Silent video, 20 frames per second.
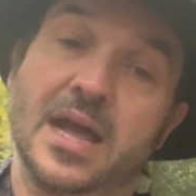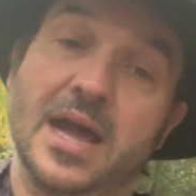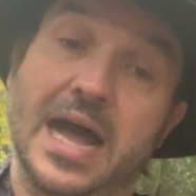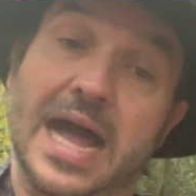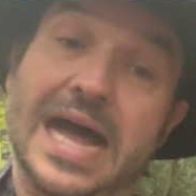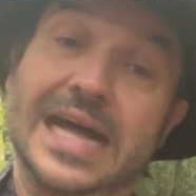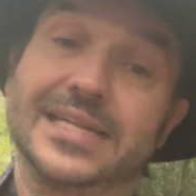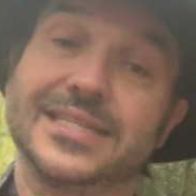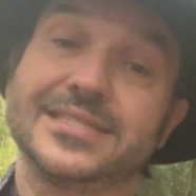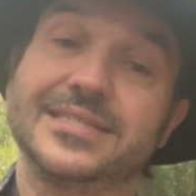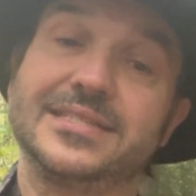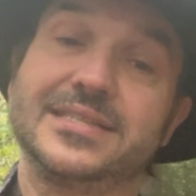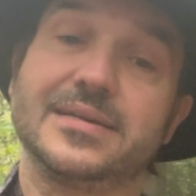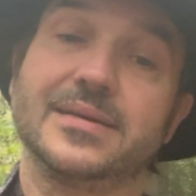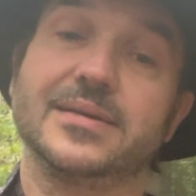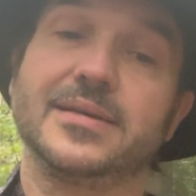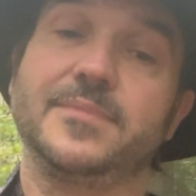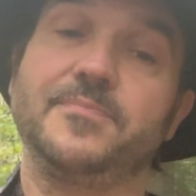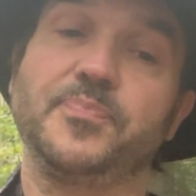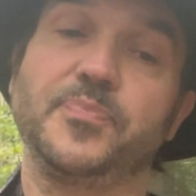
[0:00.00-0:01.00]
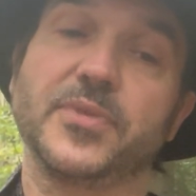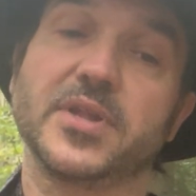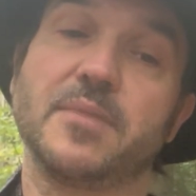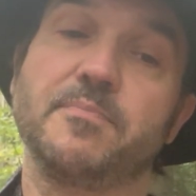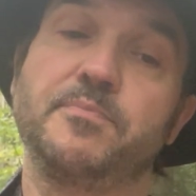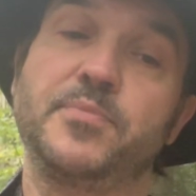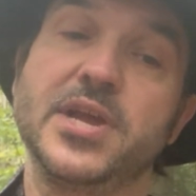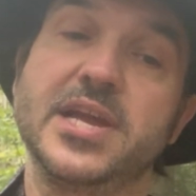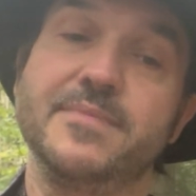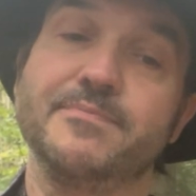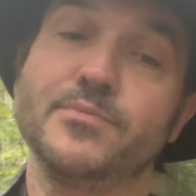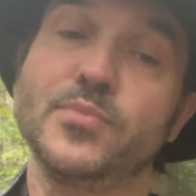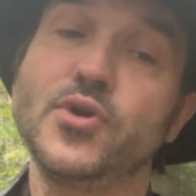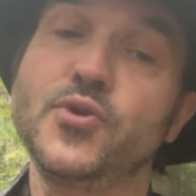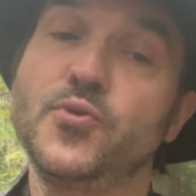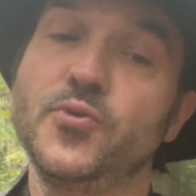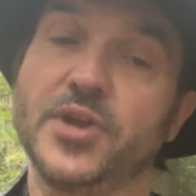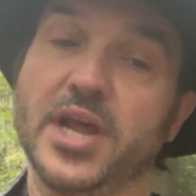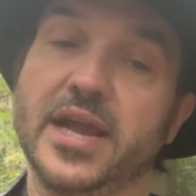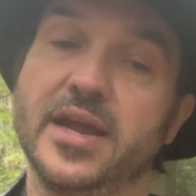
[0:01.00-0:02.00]
and Pete
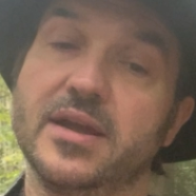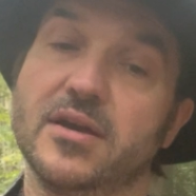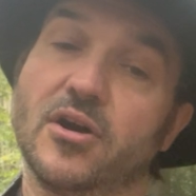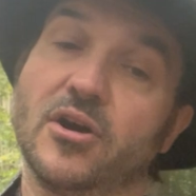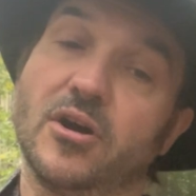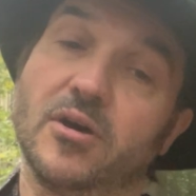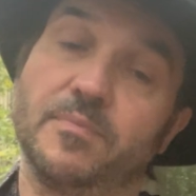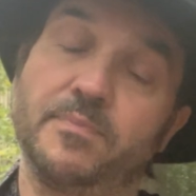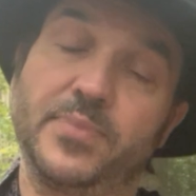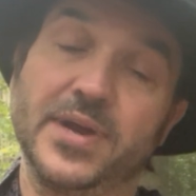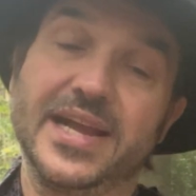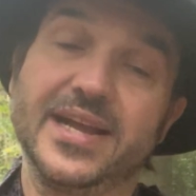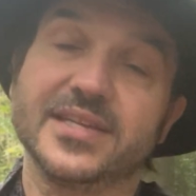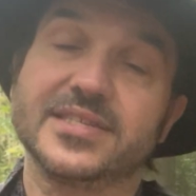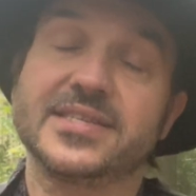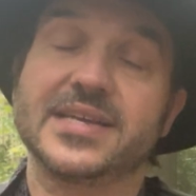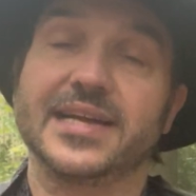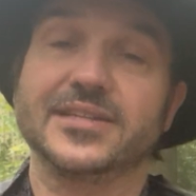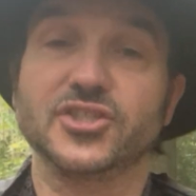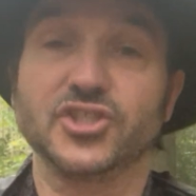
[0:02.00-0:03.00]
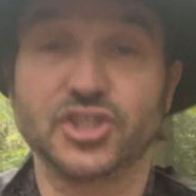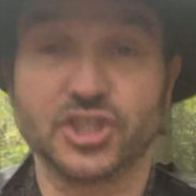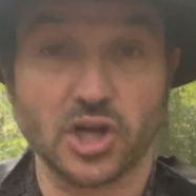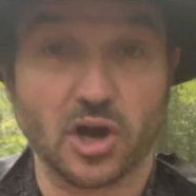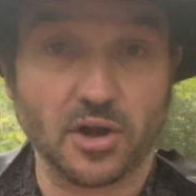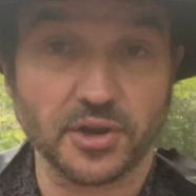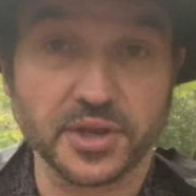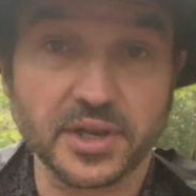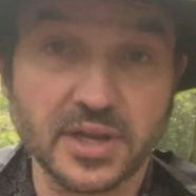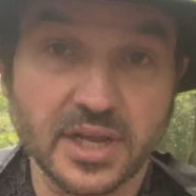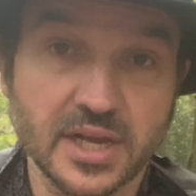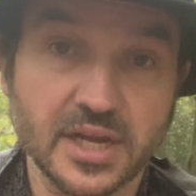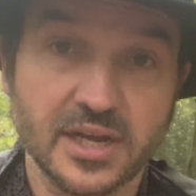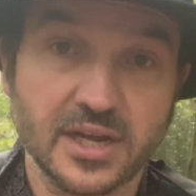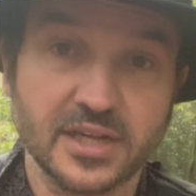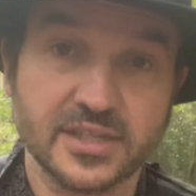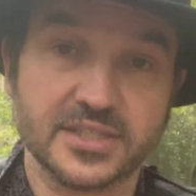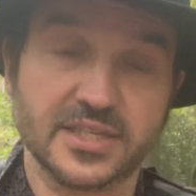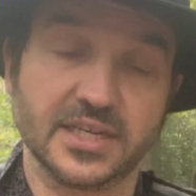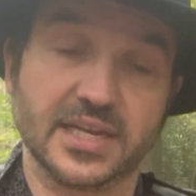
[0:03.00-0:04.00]
Mooney, or Pete St John
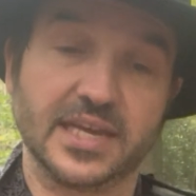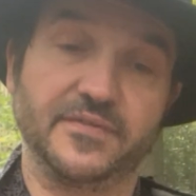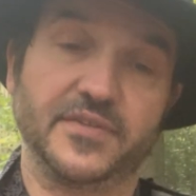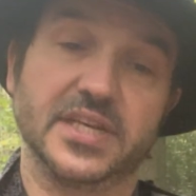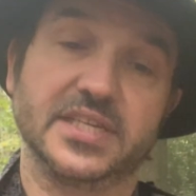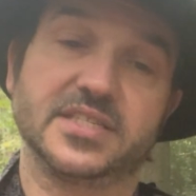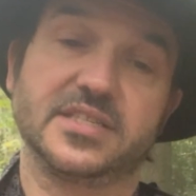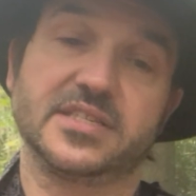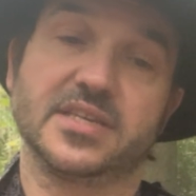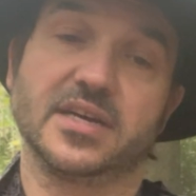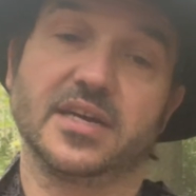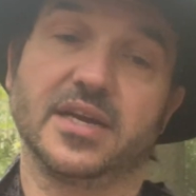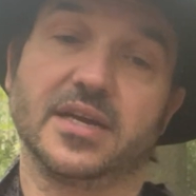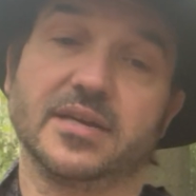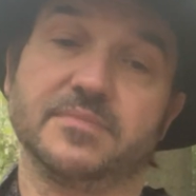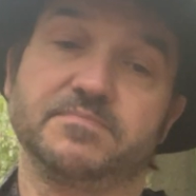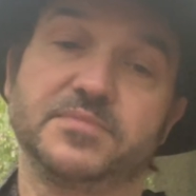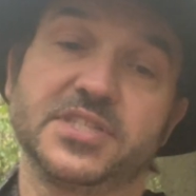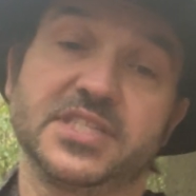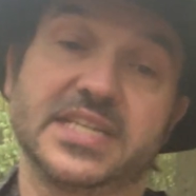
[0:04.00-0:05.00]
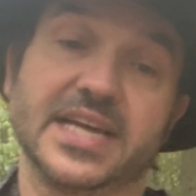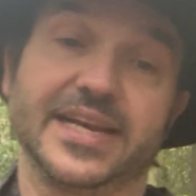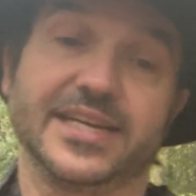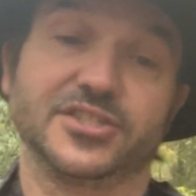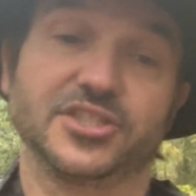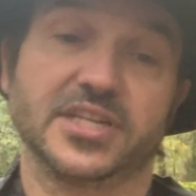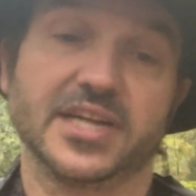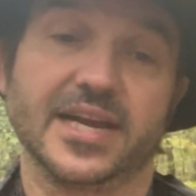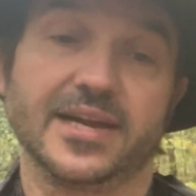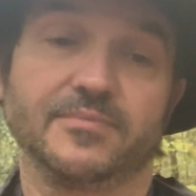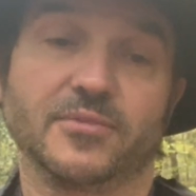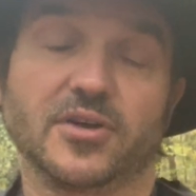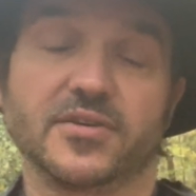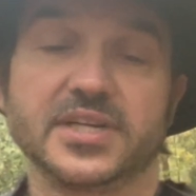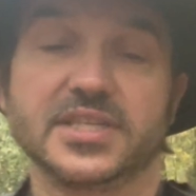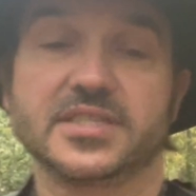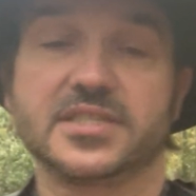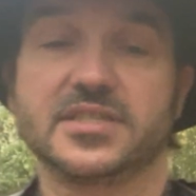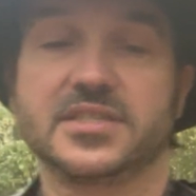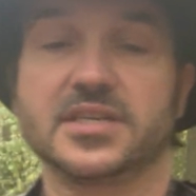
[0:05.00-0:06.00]
to give his stage name or
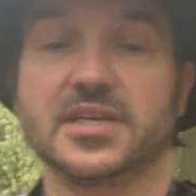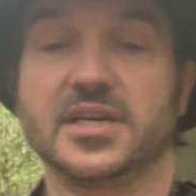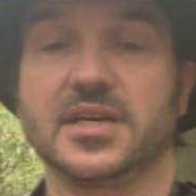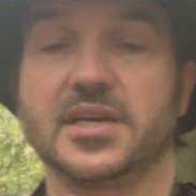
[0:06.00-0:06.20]
his